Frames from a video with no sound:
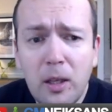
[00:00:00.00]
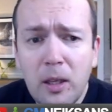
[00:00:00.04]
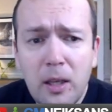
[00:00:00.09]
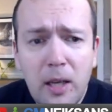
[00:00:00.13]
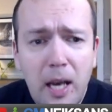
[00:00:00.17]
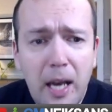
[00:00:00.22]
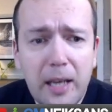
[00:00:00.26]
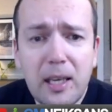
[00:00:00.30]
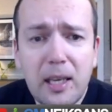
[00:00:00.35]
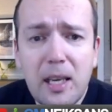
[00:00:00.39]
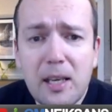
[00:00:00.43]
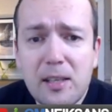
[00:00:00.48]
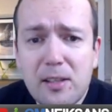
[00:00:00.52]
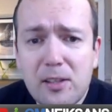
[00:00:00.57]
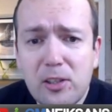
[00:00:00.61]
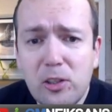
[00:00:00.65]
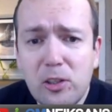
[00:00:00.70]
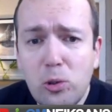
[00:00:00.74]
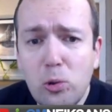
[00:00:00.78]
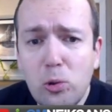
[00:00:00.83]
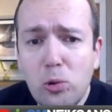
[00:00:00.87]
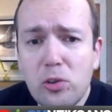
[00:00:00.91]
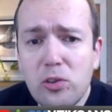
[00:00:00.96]
I guess
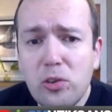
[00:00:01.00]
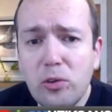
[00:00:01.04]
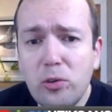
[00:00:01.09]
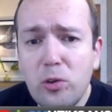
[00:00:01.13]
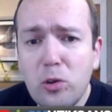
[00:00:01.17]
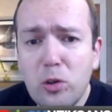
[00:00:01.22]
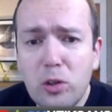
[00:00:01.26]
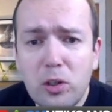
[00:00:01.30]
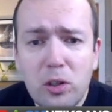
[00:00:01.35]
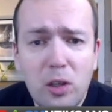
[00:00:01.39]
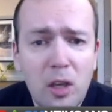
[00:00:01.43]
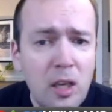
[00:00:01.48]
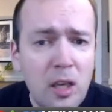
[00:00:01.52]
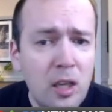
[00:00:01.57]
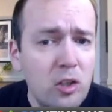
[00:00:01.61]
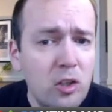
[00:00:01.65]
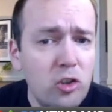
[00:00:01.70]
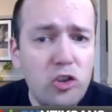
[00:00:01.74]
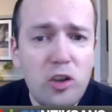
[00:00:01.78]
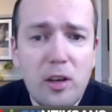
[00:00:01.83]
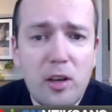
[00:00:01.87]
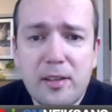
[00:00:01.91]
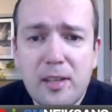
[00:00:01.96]
use the rook
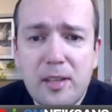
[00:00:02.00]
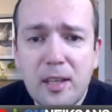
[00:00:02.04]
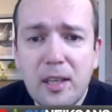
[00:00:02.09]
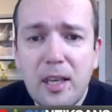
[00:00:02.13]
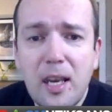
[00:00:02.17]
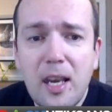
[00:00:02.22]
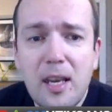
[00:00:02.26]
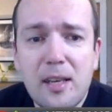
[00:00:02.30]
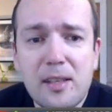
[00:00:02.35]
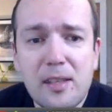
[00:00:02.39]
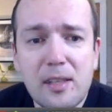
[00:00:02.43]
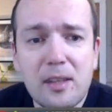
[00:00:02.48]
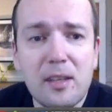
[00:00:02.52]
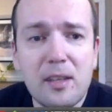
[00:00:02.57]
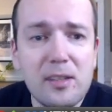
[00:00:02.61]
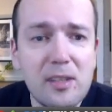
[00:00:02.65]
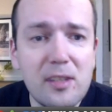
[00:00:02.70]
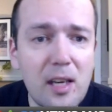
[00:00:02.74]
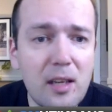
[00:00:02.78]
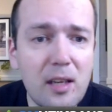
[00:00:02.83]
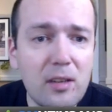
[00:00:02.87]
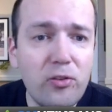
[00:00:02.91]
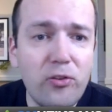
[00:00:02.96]
just in case in the
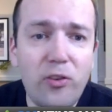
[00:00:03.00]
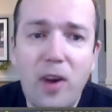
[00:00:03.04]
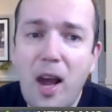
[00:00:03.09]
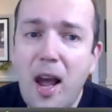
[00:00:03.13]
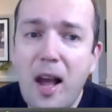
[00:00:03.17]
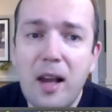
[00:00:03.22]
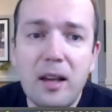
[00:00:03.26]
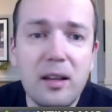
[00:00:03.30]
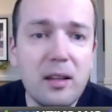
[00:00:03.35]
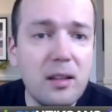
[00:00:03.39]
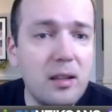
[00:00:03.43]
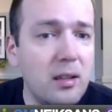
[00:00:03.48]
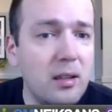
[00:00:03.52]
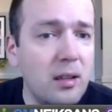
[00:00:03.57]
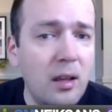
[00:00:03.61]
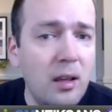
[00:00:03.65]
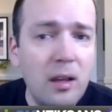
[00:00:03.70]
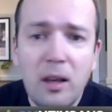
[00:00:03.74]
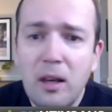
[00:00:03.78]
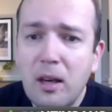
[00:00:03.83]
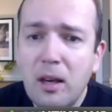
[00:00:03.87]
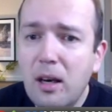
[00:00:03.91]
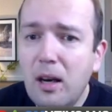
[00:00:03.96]
6th rank,
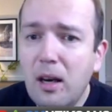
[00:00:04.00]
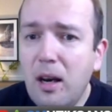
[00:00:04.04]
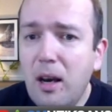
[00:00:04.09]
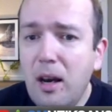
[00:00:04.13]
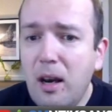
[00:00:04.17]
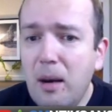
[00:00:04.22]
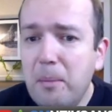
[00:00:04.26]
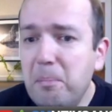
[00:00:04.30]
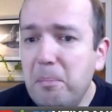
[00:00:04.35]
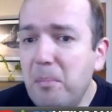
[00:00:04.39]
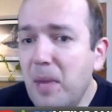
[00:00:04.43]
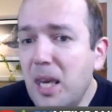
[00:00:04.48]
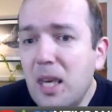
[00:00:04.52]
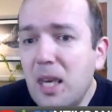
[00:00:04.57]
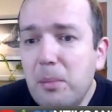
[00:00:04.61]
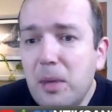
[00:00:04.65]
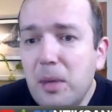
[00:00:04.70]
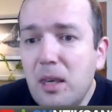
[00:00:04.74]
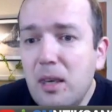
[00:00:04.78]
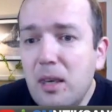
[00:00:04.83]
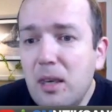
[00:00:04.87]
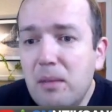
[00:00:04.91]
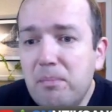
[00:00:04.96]

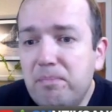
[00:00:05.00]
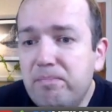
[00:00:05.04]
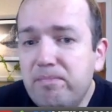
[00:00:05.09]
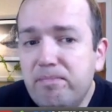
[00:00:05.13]
maybe